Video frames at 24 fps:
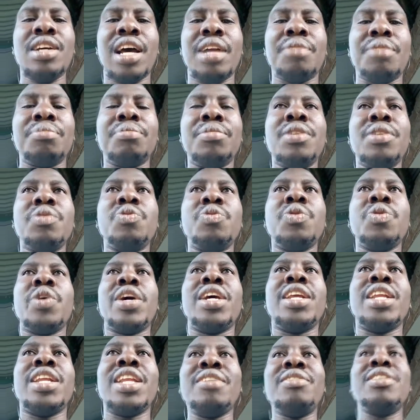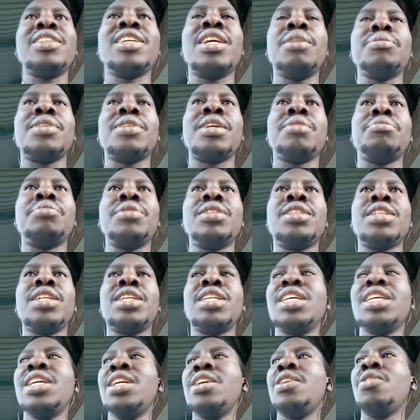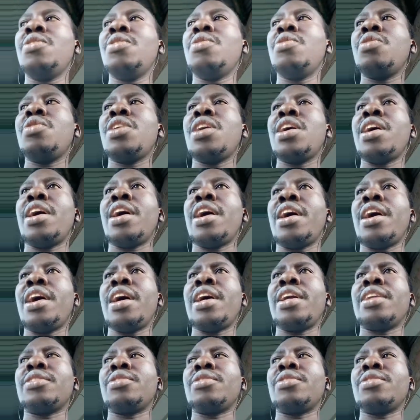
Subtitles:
and we were 11 games unbeaten, and